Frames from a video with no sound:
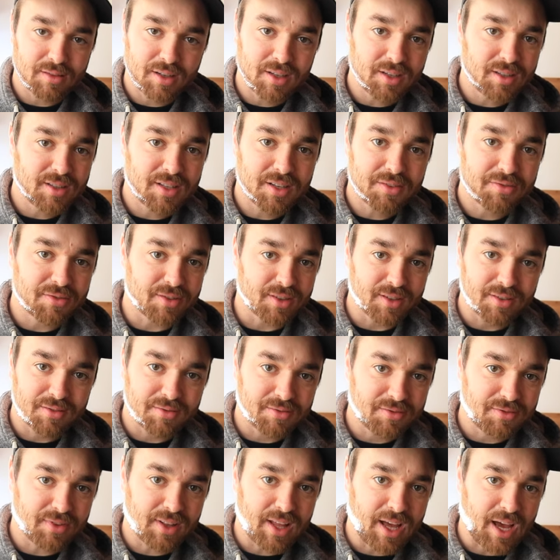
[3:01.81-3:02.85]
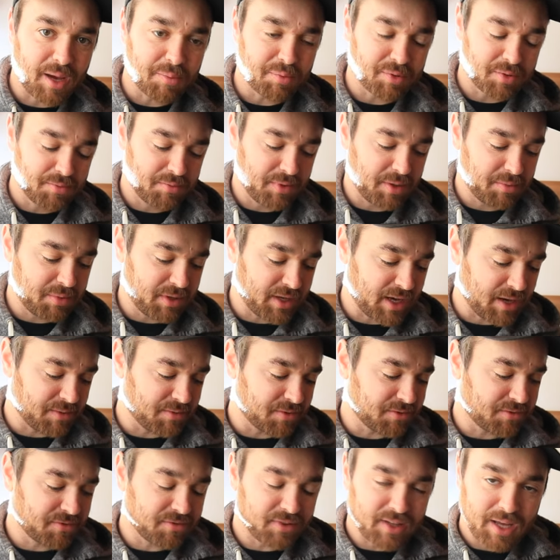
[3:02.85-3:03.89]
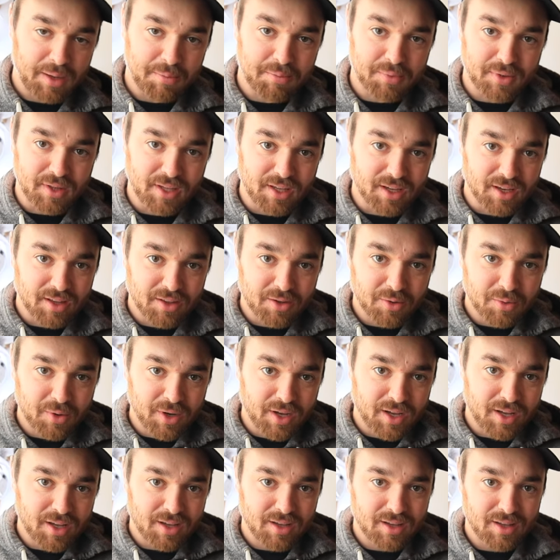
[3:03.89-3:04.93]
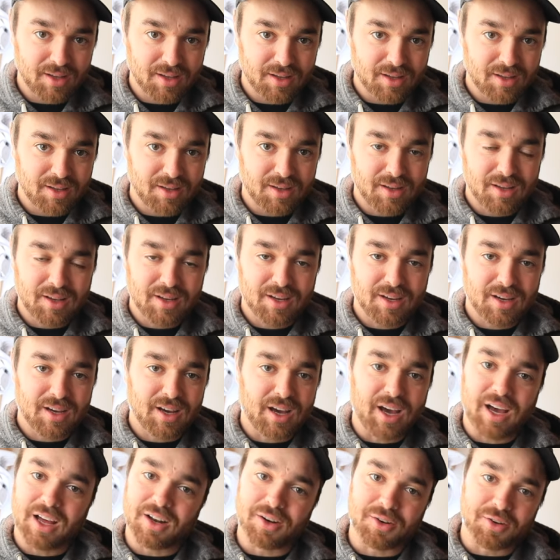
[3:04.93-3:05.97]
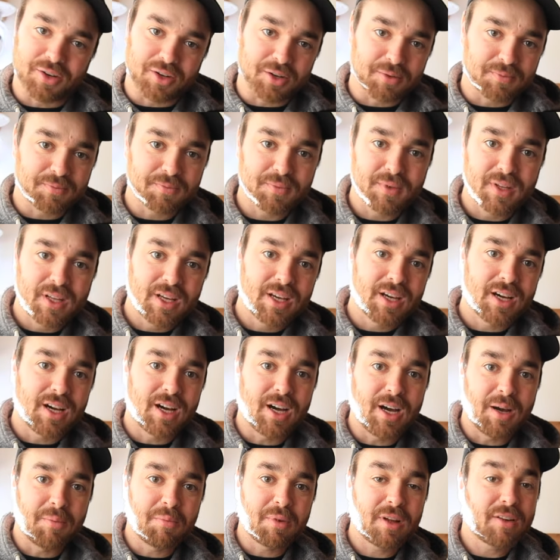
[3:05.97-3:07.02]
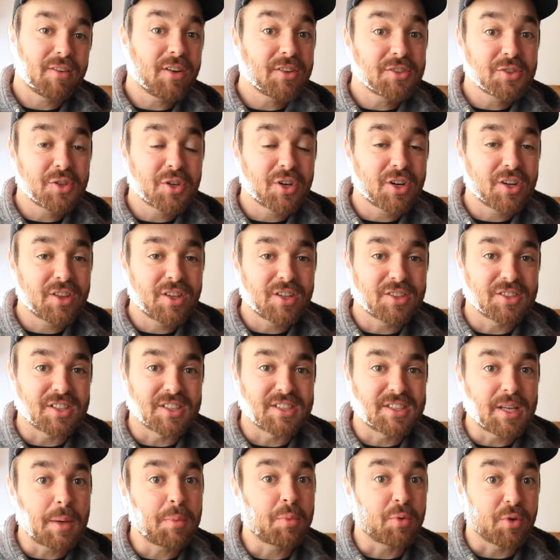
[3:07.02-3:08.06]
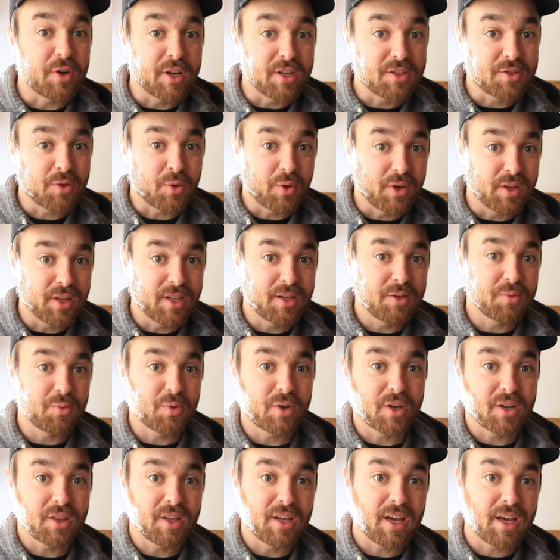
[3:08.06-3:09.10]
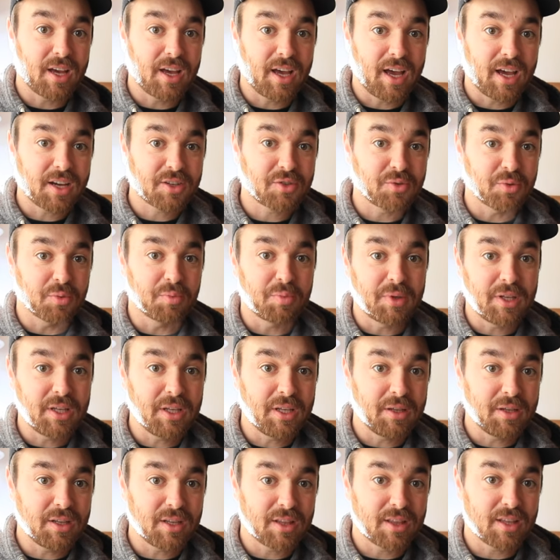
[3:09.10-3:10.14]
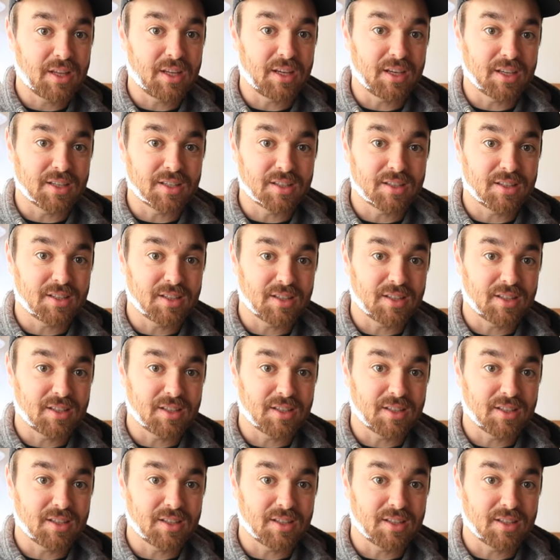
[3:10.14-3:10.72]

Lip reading: a different flap, maybe have it flap the other way, I don't know. But I've also heard there's a separate toilet where the actual pee thing